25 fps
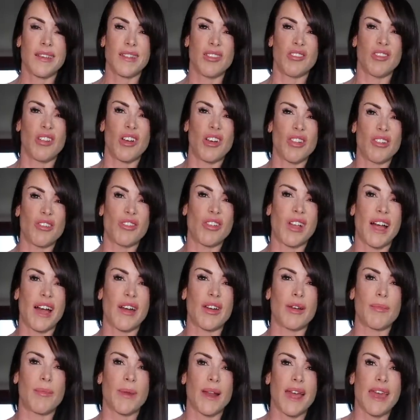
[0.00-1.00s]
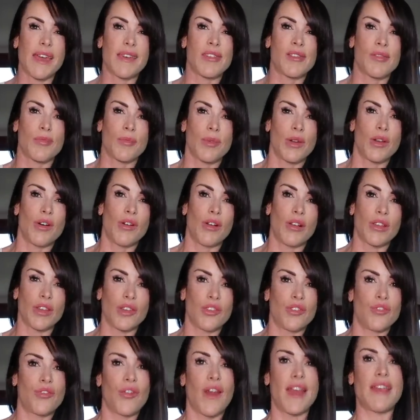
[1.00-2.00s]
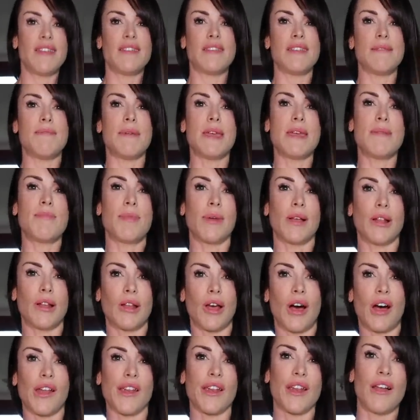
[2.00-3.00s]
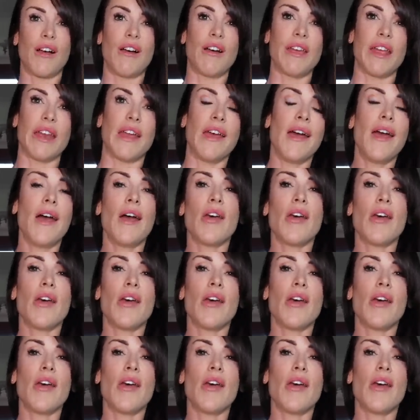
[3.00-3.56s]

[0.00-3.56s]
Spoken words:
not look out of place with all the trendy people online.